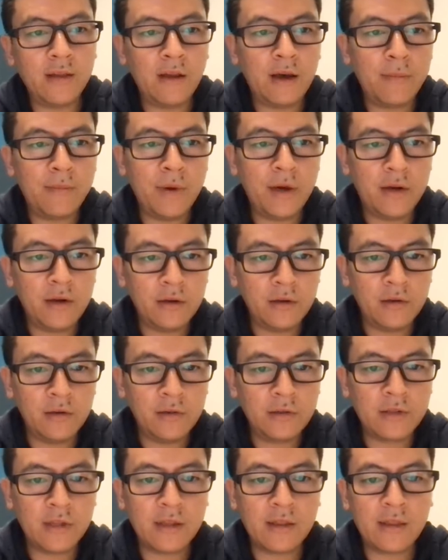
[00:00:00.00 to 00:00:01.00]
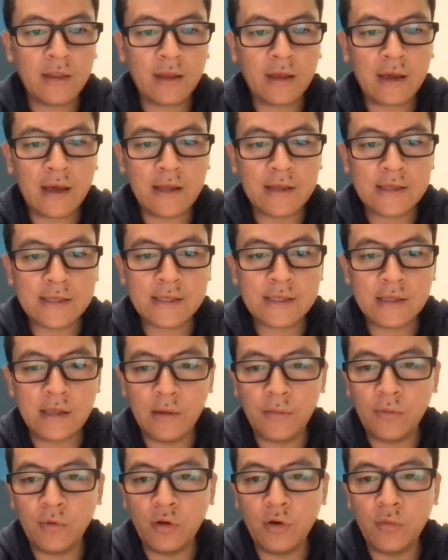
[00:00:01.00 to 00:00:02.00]
a lot better. Then they kind of
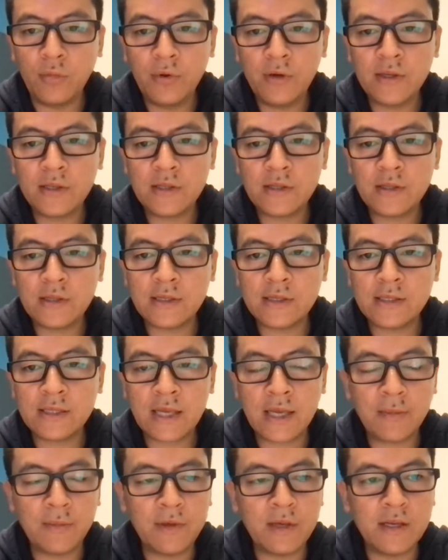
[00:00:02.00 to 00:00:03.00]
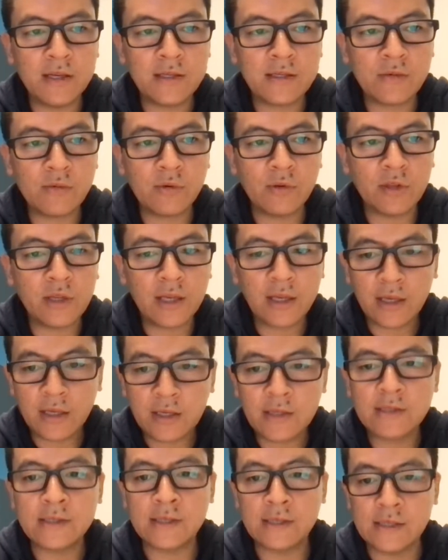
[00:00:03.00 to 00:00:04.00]
slump a little bit. This team is really
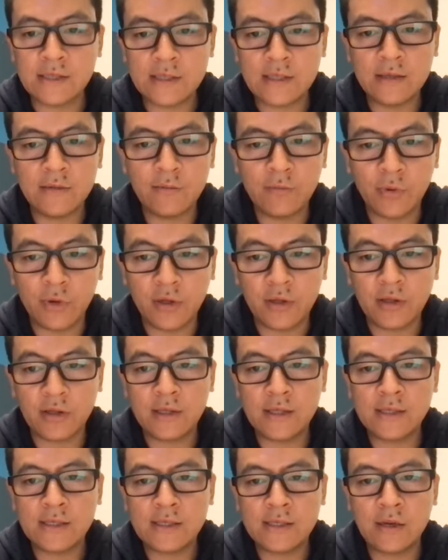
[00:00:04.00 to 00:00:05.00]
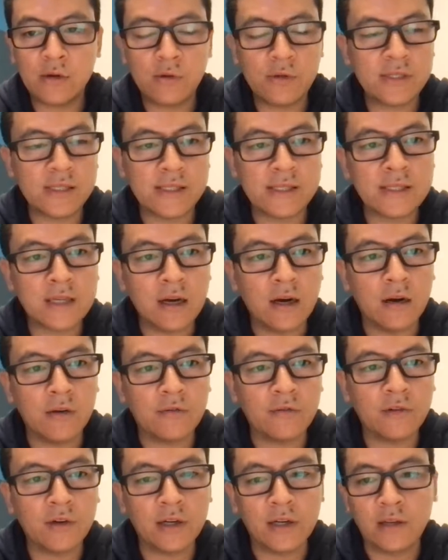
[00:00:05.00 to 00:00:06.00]
inconsistent, but this series is tough,
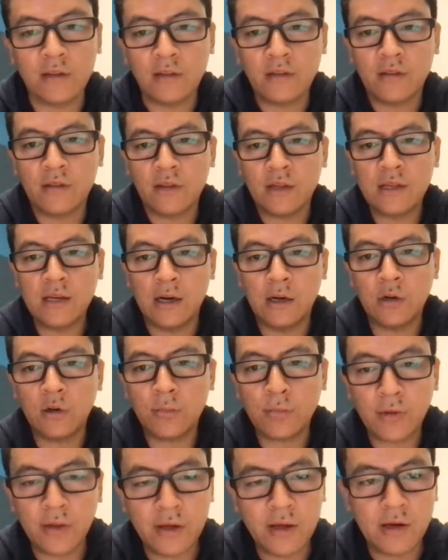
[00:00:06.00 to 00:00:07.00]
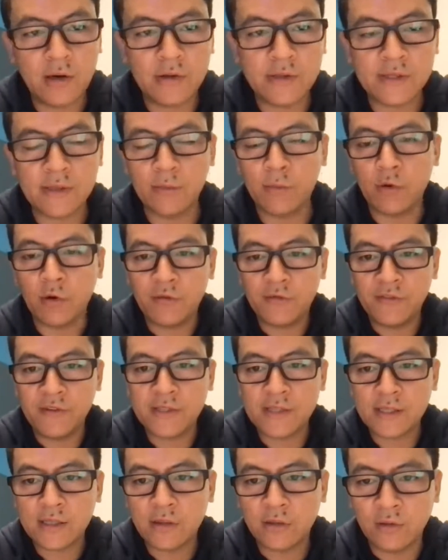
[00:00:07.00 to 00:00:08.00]
right? The younger players, the more
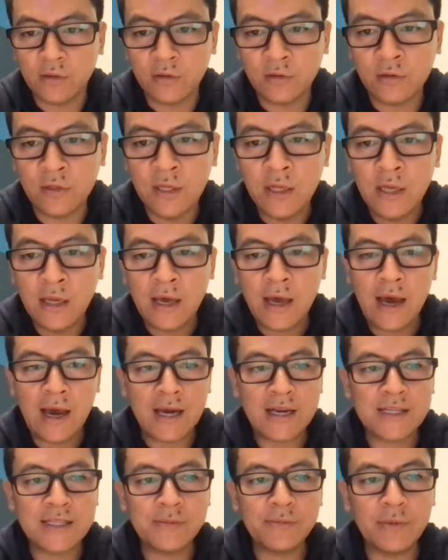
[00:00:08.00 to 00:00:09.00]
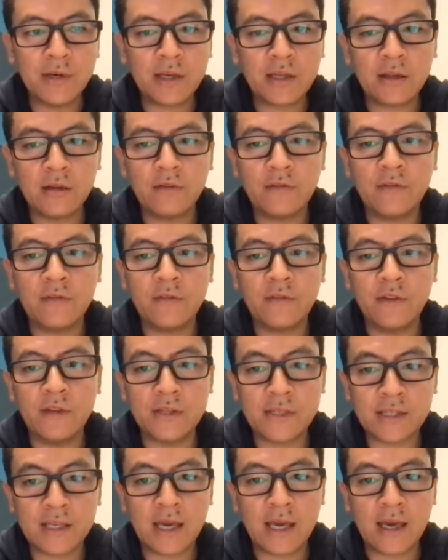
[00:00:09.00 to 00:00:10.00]
physical aspect of
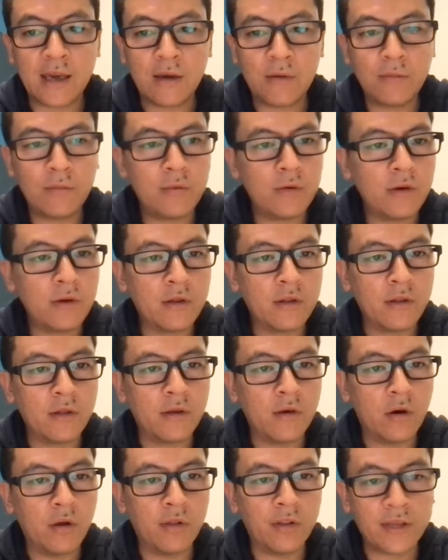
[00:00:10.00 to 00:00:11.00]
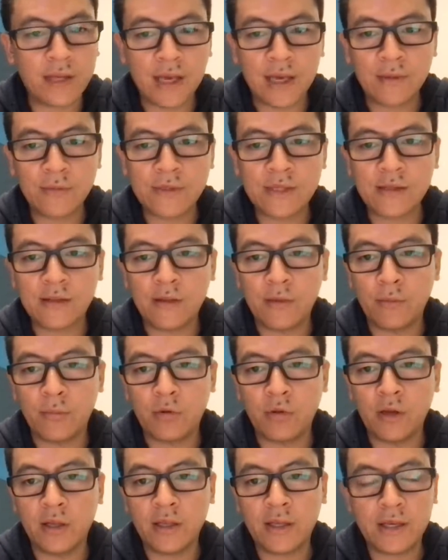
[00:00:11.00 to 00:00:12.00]
this game, and all the games that they
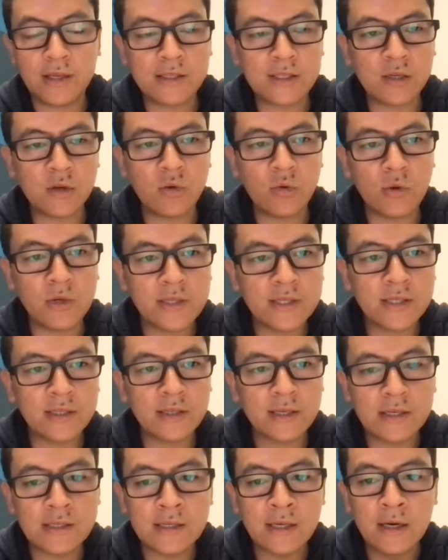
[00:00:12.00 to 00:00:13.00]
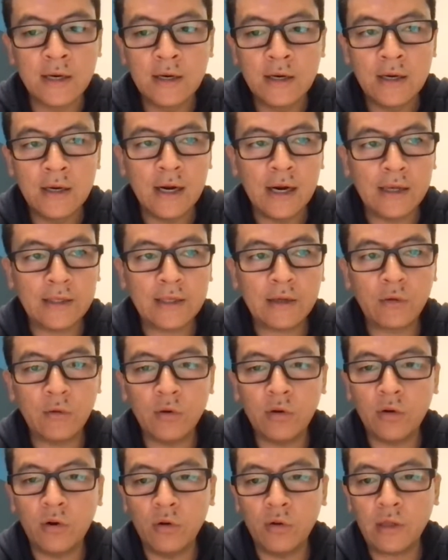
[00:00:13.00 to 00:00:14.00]
played against the Grizzlies, I think
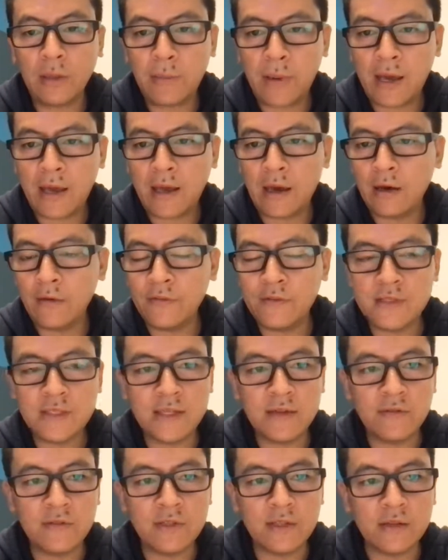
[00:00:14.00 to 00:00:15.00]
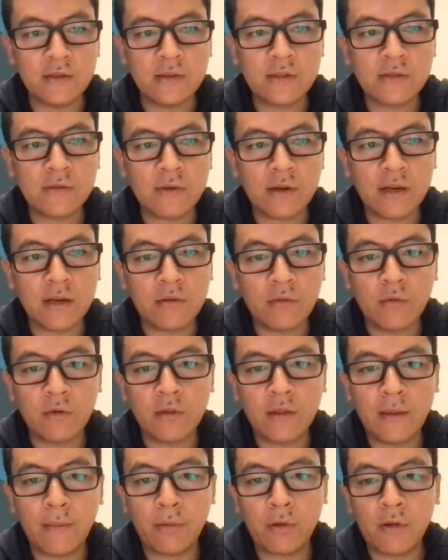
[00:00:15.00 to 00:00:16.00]
will only pay off in dividends, right? When
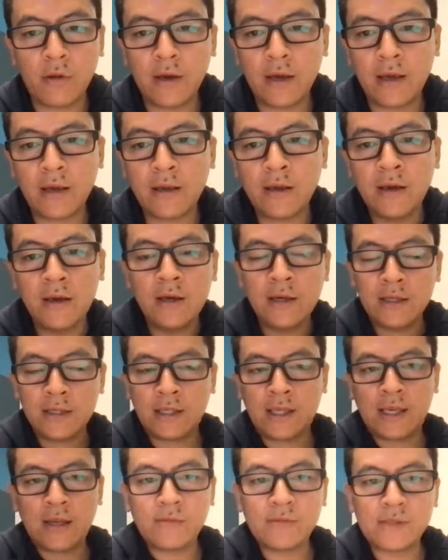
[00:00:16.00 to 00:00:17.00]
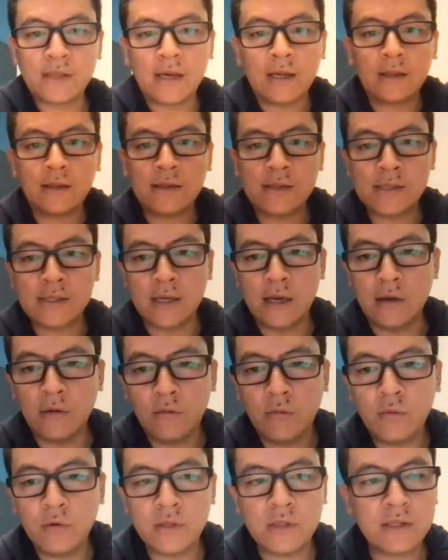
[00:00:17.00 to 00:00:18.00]
they play teams like the
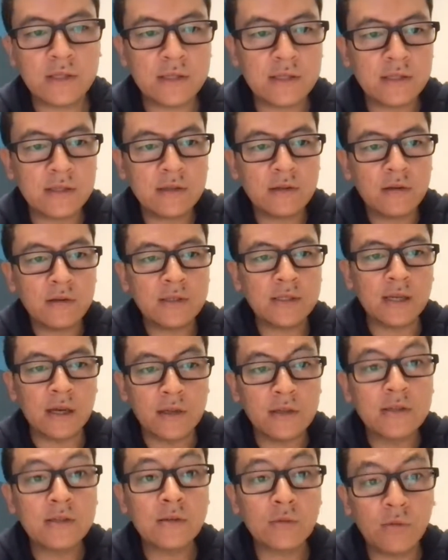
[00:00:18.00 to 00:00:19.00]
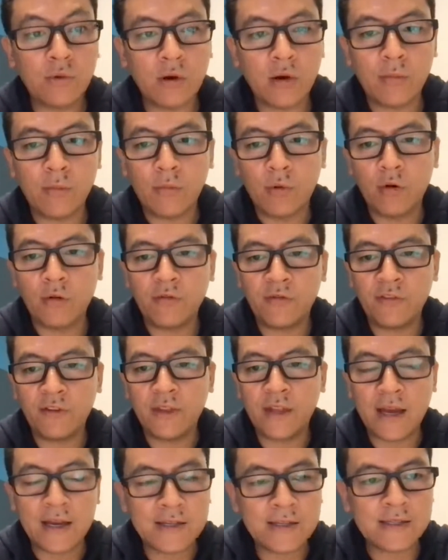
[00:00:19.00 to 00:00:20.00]
Suns who are more
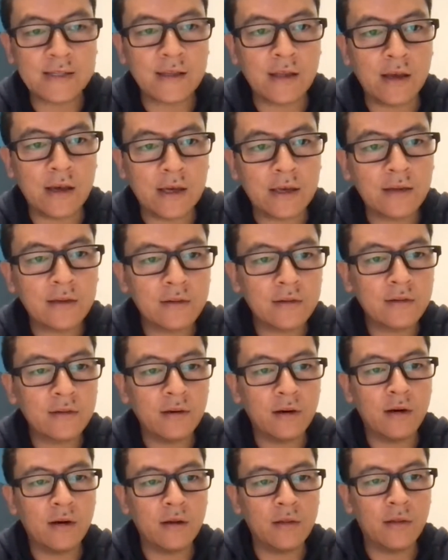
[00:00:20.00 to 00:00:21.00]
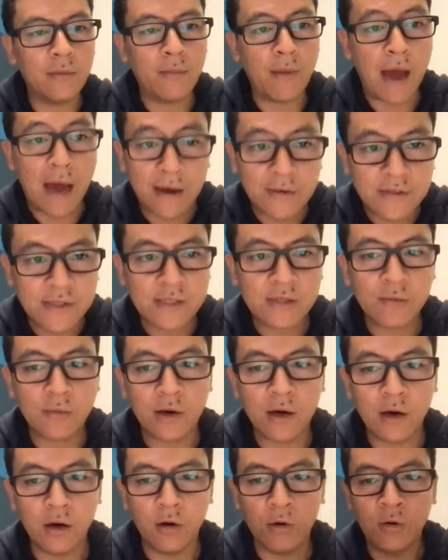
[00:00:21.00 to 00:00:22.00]
finesse like, the Mavs as
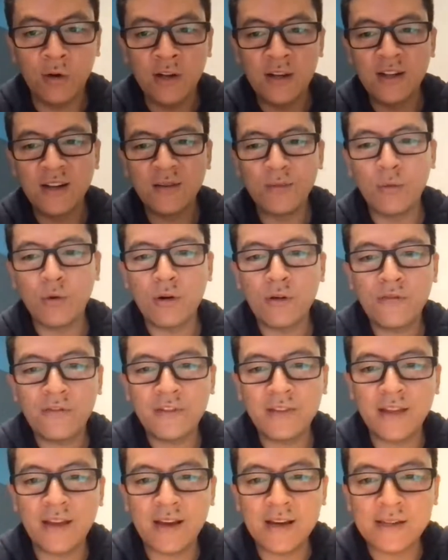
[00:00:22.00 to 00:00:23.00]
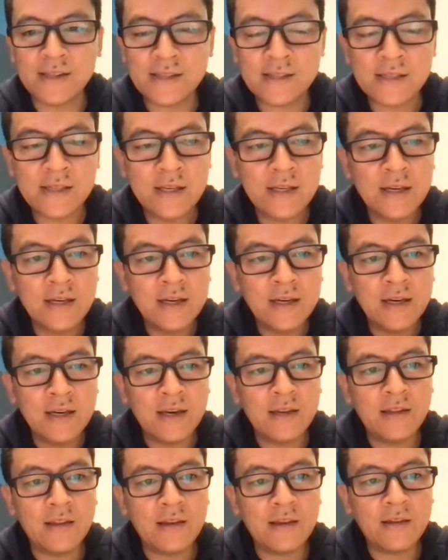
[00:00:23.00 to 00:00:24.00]
well, more finesse,
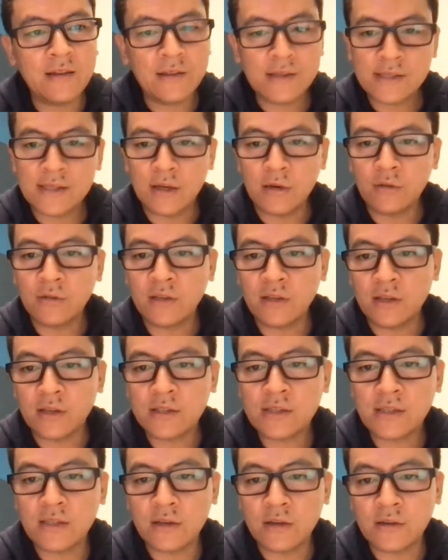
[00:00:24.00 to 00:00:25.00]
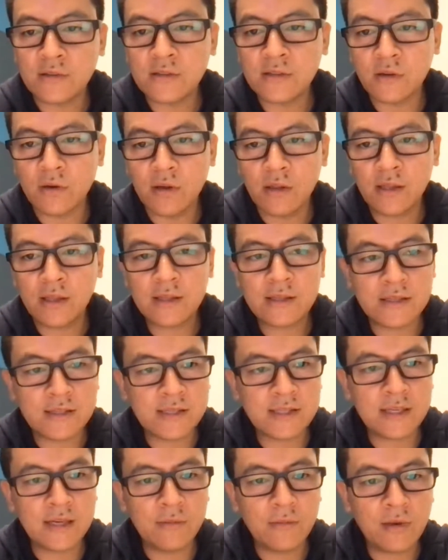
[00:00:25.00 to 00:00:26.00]
and then the Celtics. So I think this
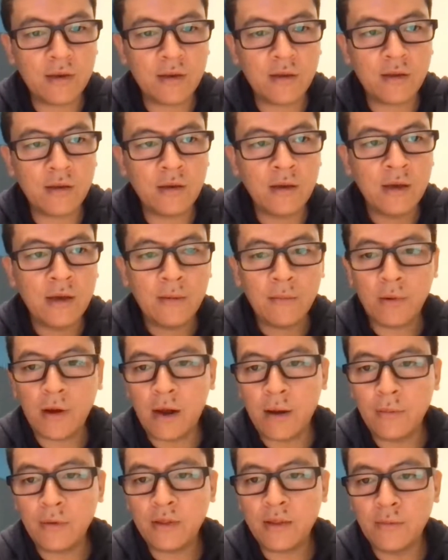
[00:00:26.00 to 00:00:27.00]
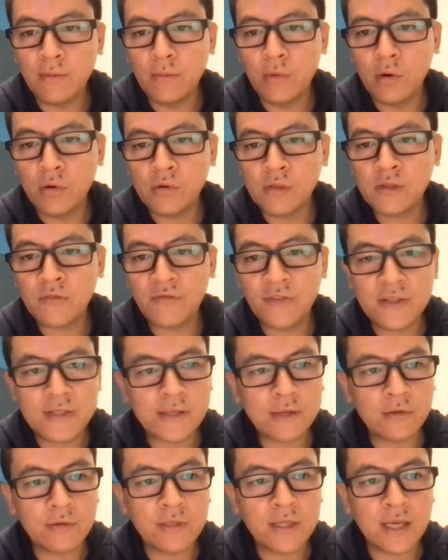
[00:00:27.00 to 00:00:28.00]
is going to be probably the most
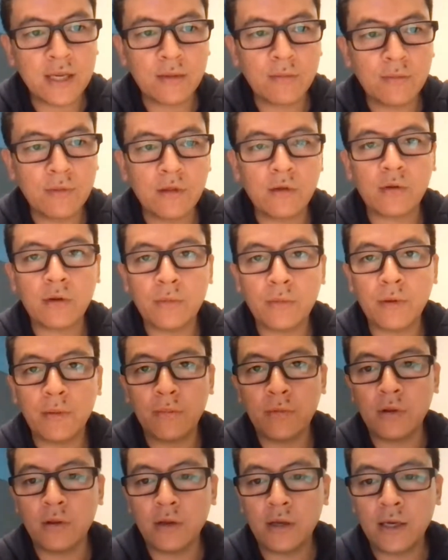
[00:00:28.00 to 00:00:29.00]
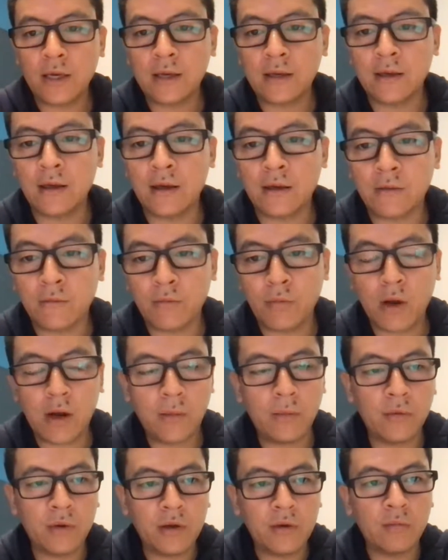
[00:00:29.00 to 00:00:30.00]
physical team they're going to be playing, and
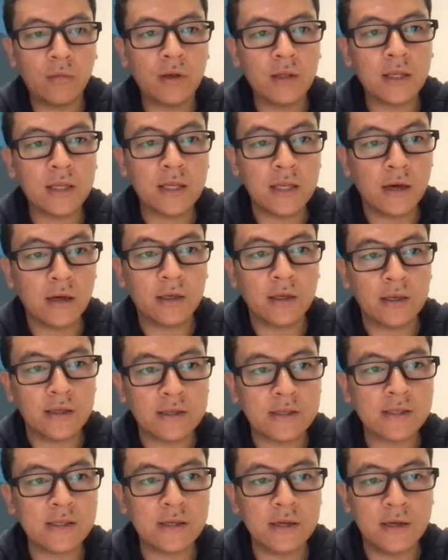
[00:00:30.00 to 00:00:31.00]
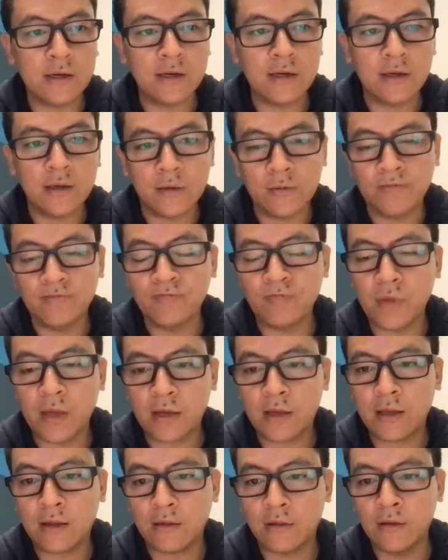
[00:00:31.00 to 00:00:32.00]
probably one of the youngest that
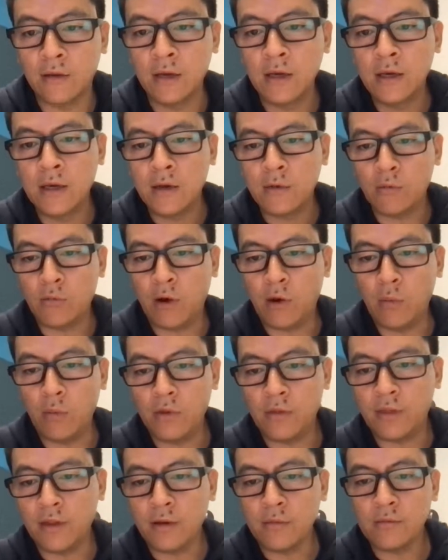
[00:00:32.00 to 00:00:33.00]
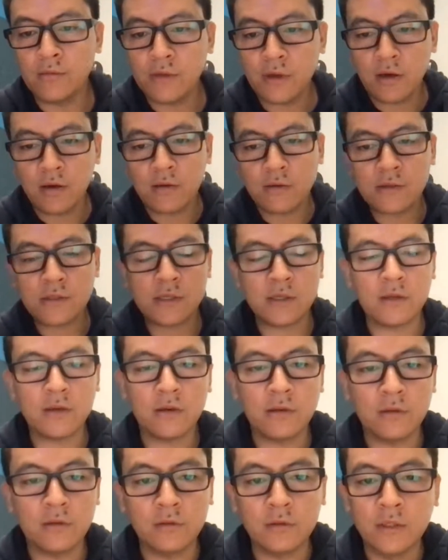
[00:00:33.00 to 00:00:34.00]
can run with them.
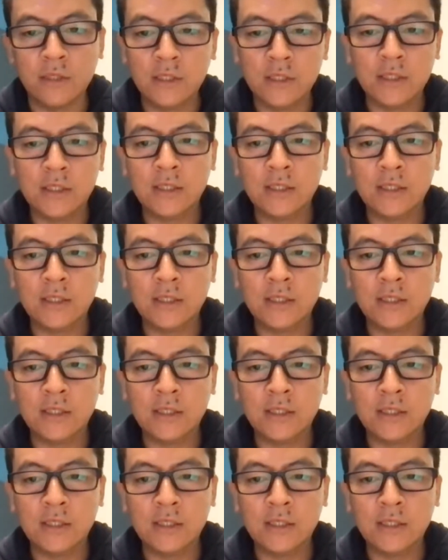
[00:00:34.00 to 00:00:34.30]
So.